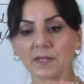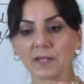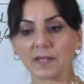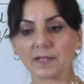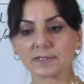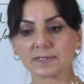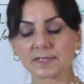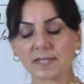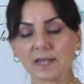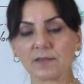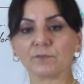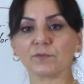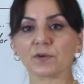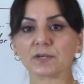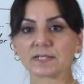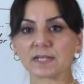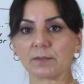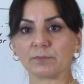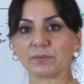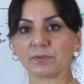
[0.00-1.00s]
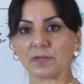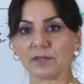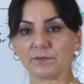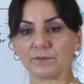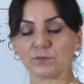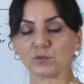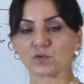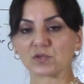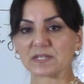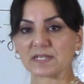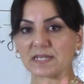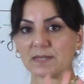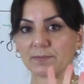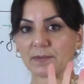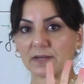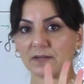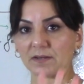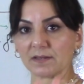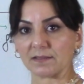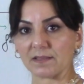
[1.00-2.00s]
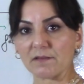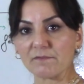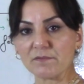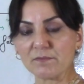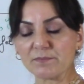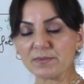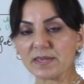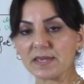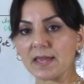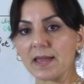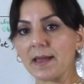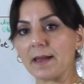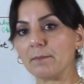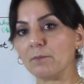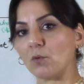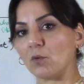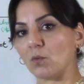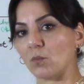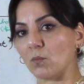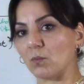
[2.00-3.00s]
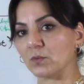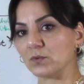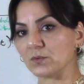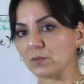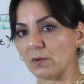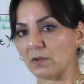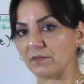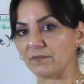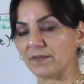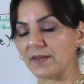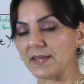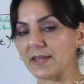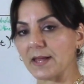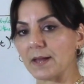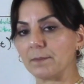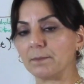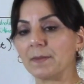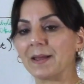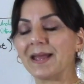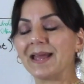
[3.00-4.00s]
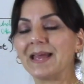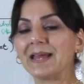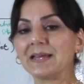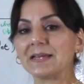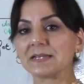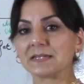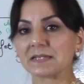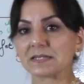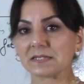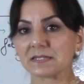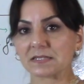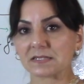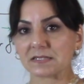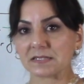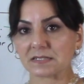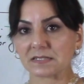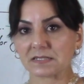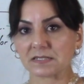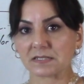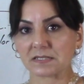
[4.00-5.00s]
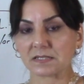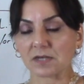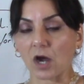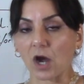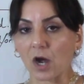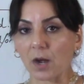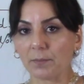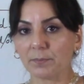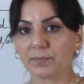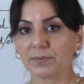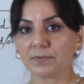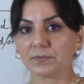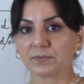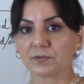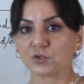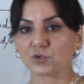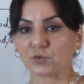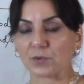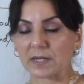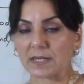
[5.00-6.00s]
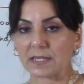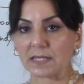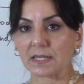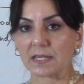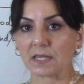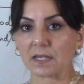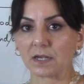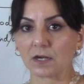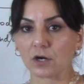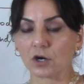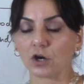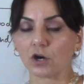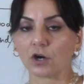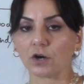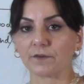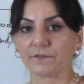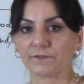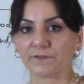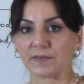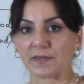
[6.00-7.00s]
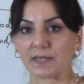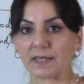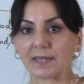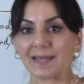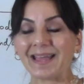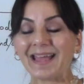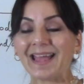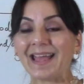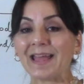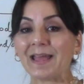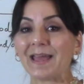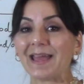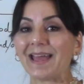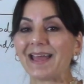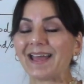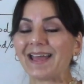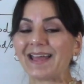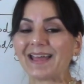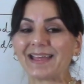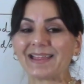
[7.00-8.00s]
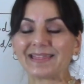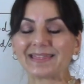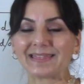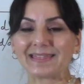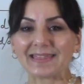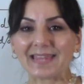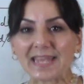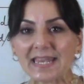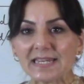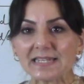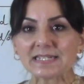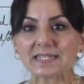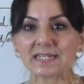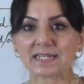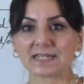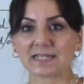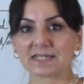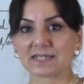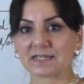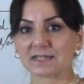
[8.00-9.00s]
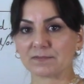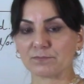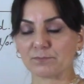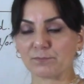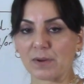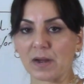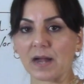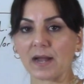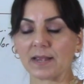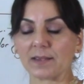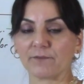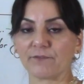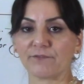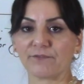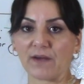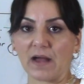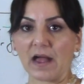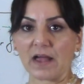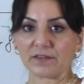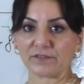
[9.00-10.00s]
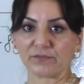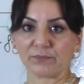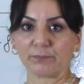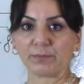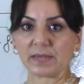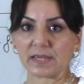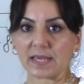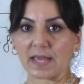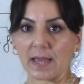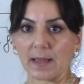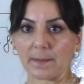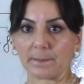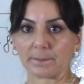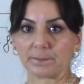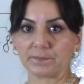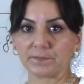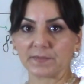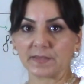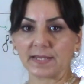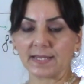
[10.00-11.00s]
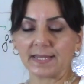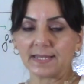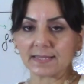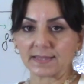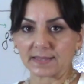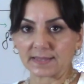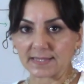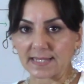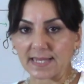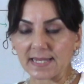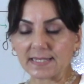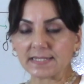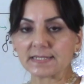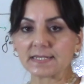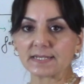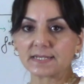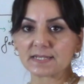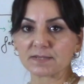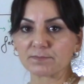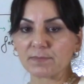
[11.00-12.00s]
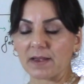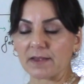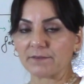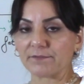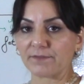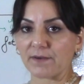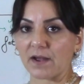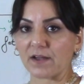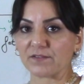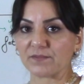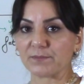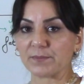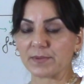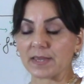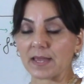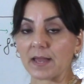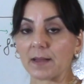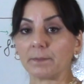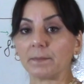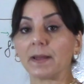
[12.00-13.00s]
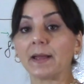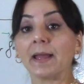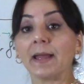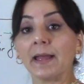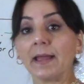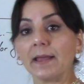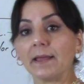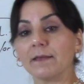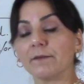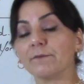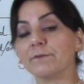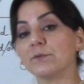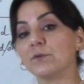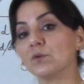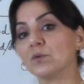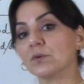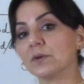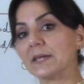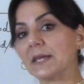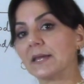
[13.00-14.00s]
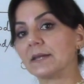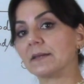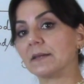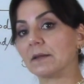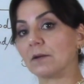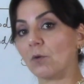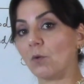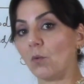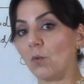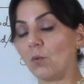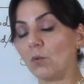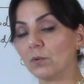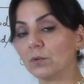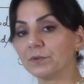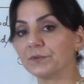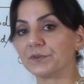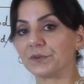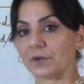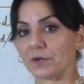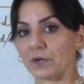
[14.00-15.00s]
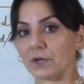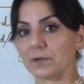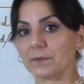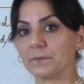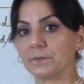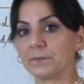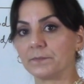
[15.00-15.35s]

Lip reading: say for example, if you sleep at 11 p.m. or 12 a.m., stop drinking coffee latest by 5 p.m. Latest by 5 p.m. If you're getting older,